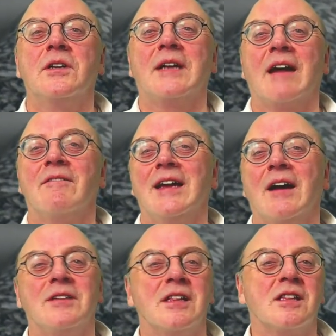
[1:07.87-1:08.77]
to carry
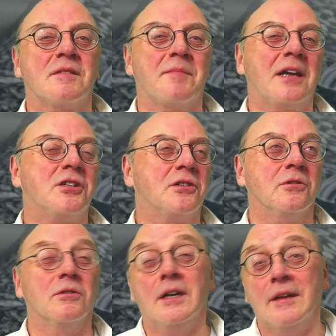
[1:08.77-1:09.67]
out inspection
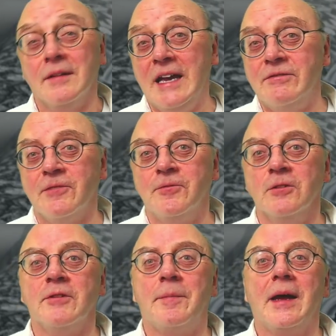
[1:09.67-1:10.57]
or even a
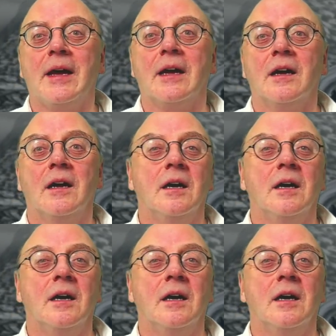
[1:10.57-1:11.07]
full repair.